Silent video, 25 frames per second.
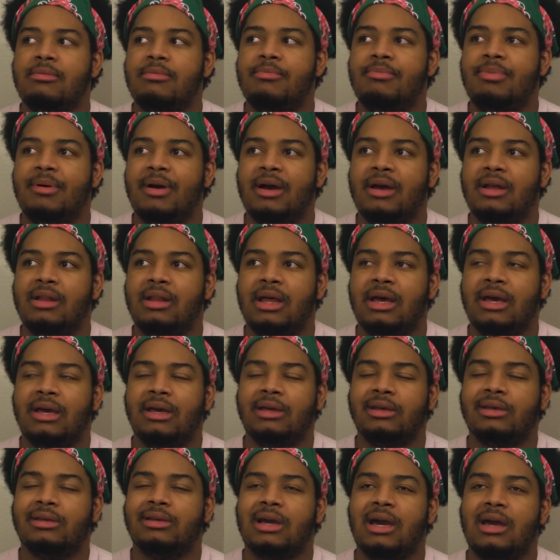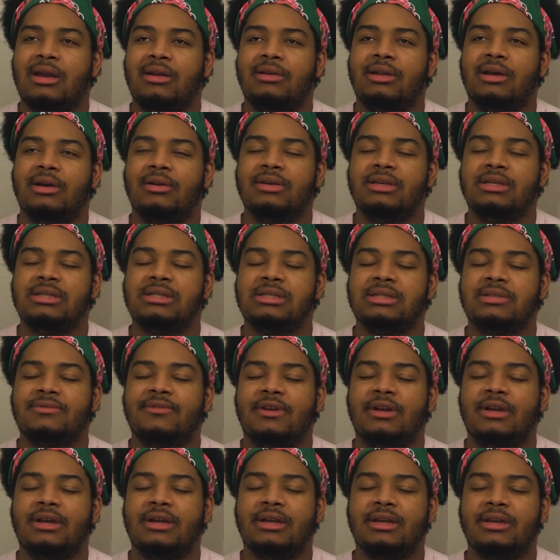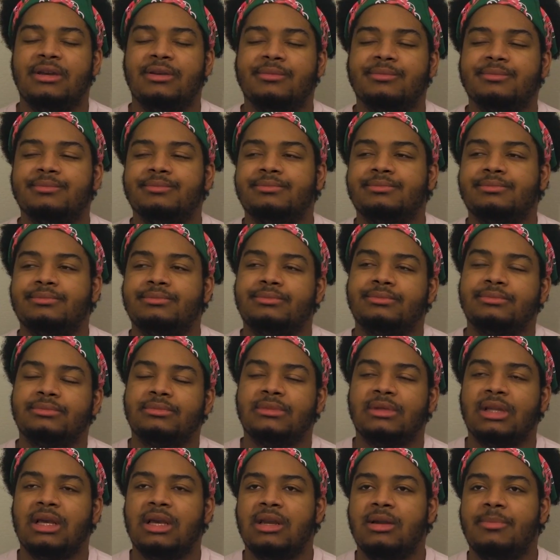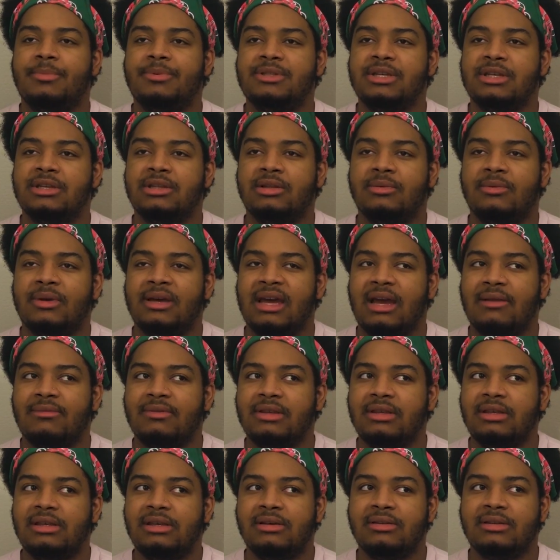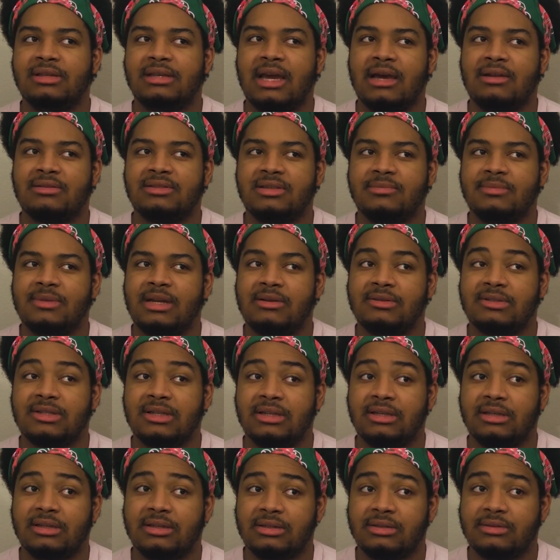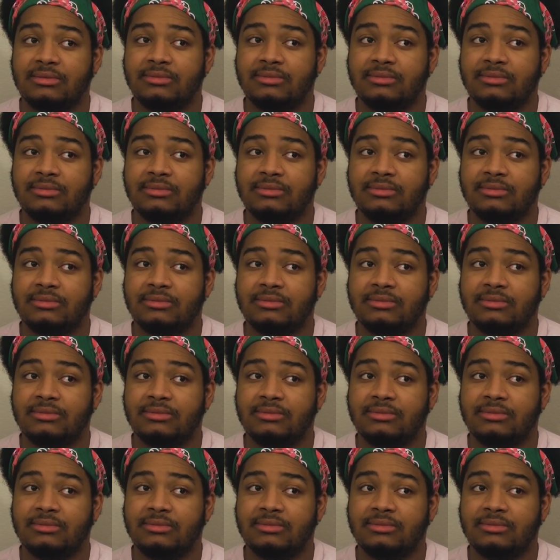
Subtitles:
But like, I don't know. He's just very in a particular way. After he killed the councilman, I was like,